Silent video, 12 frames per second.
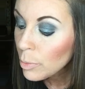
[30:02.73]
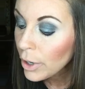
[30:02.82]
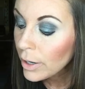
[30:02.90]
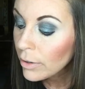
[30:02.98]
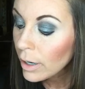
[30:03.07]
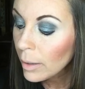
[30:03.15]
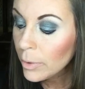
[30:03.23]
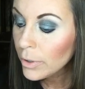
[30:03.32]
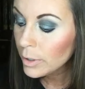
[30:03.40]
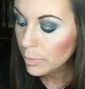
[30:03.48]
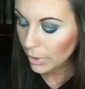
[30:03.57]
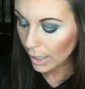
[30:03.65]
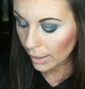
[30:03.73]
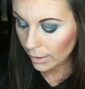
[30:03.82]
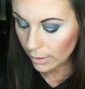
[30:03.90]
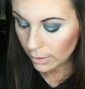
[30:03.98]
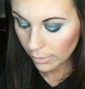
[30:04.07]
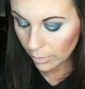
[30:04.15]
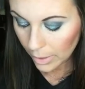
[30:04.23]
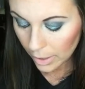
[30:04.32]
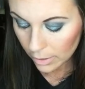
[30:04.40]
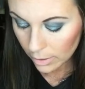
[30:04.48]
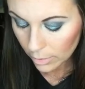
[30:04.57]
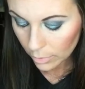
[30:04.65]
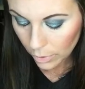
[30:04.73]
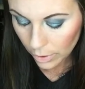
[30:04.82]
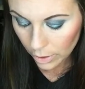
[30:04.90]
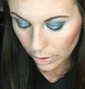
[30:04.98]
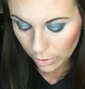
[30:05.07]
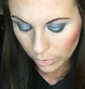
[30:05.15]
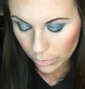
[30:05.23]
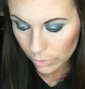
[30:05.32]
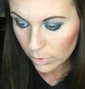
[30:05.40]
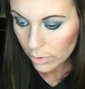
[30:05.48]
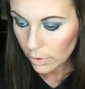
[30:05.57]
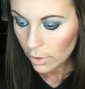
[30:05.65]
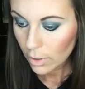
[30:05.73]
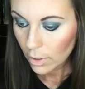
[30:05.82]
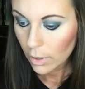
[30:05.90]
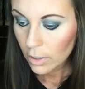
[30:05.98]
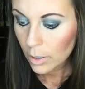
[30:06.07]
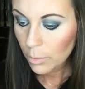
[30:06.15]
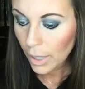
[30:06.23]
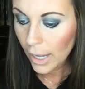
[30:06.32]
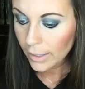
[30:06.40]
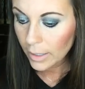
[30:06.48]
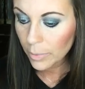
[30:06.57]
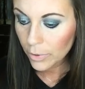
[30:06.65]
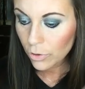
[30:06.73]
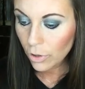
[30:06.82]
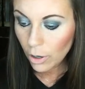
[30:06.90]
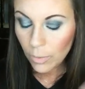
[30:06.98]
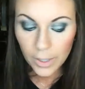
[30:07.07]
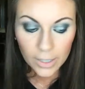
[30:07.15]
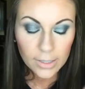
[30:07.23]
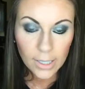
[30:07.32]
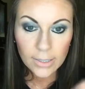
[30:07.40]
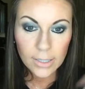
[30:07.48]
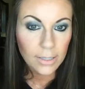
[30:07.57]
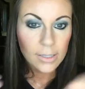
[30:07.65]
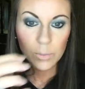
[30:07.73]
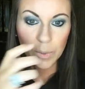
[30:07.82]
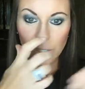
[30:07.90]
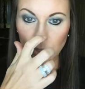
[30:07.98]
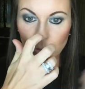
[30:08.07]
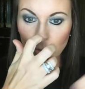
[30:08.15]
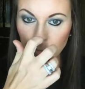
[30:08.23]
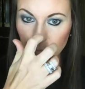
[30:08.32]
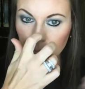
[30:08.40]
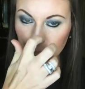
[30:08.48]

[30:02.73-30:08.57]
brown? I'm going to use black. Never mind. We're going to use the black dip and draw because that's in the special.